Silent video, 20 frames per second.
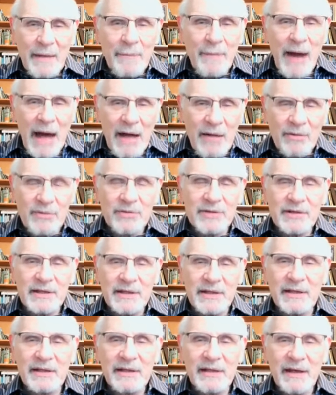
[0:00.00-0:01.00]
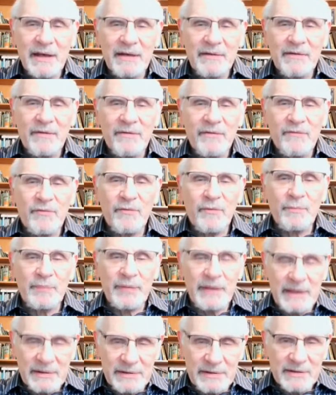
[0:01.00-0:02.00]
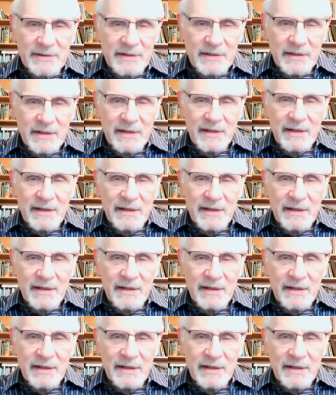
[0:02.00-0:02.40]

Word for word: policy for peace.